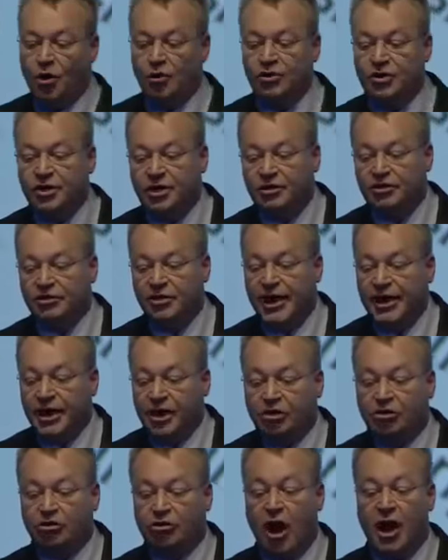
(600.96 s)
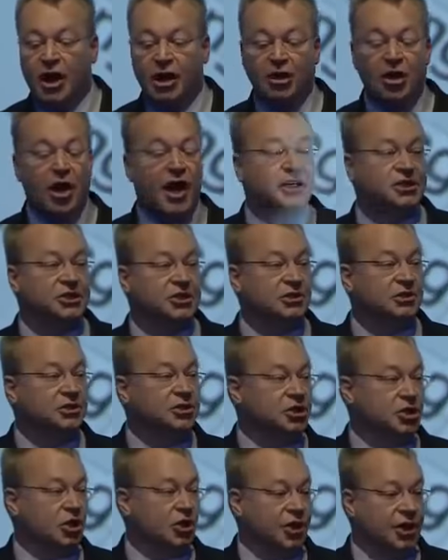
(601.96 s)
to create a chronological
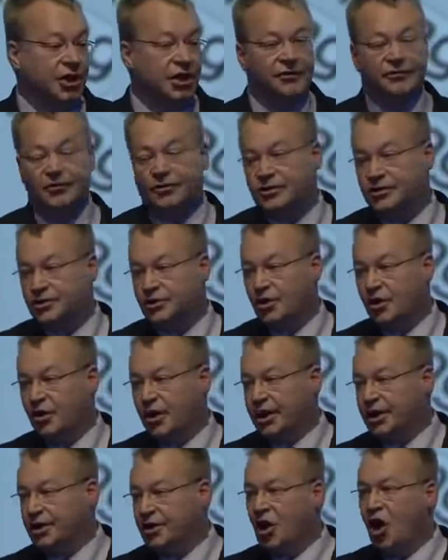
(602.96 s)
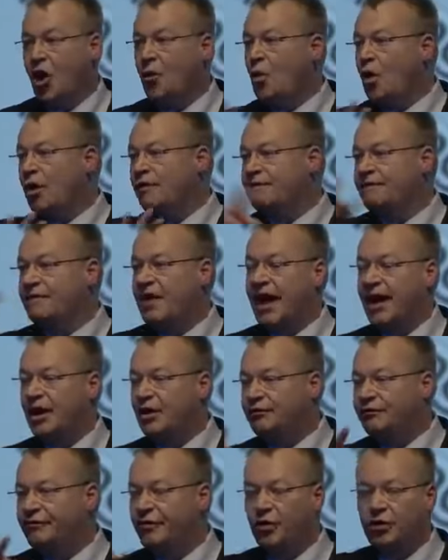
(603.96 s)
journey of your story. No more file
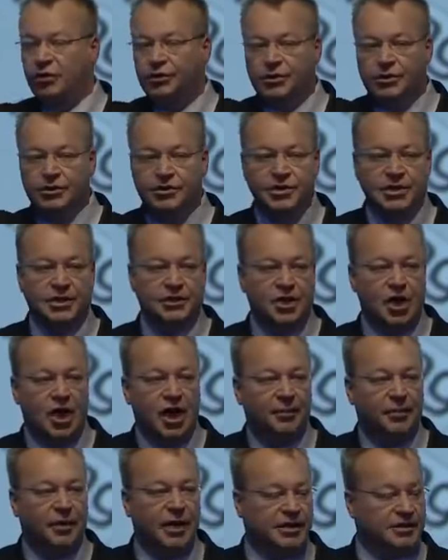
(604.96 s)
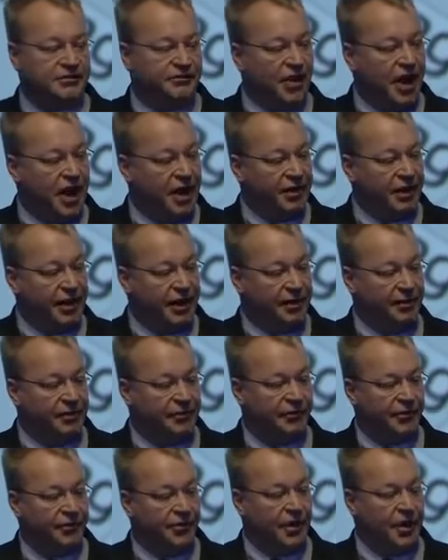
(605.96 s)
folders and complex file
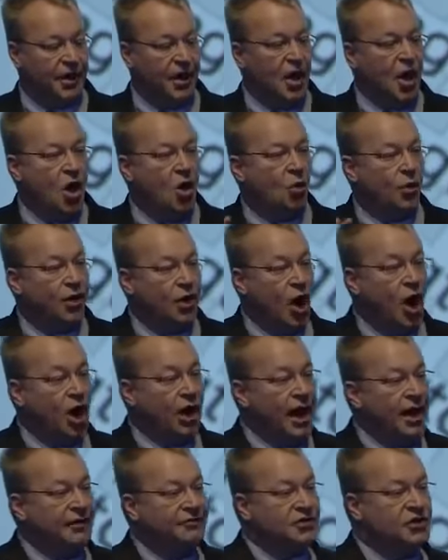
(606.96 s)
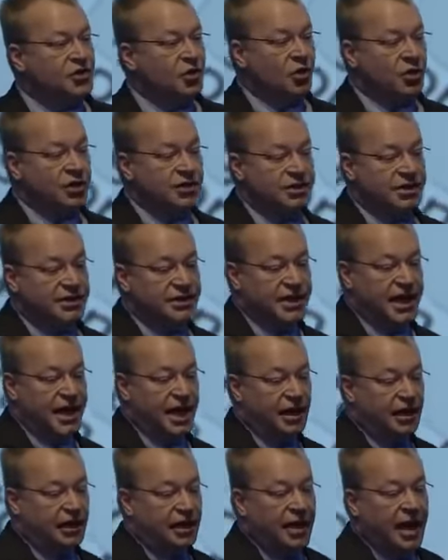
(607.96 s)
names. We all have stories to
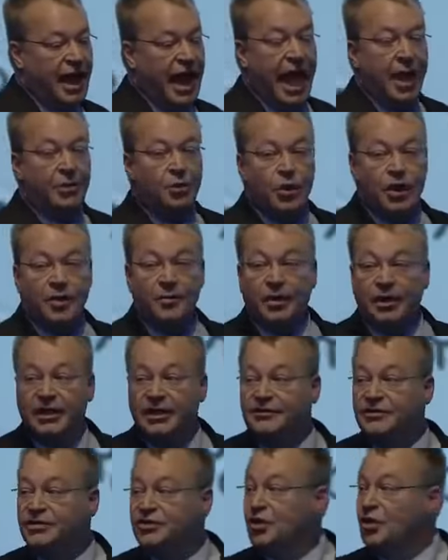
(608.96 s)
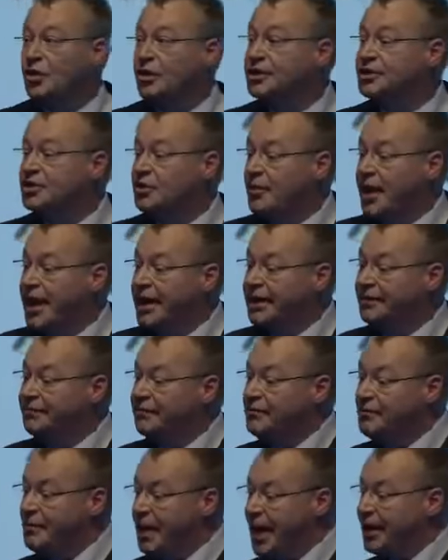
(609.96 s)
tell, and we believe stories are made even
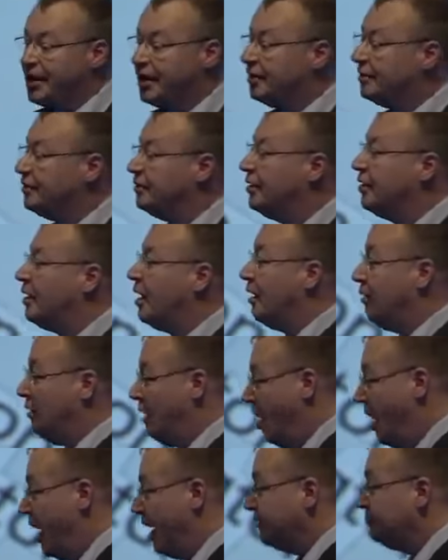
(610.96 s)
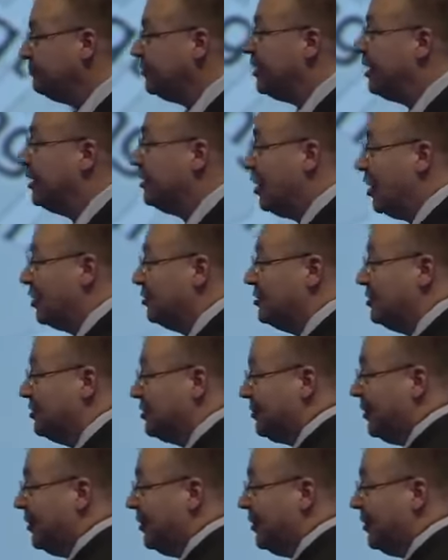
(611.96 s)
better on a large display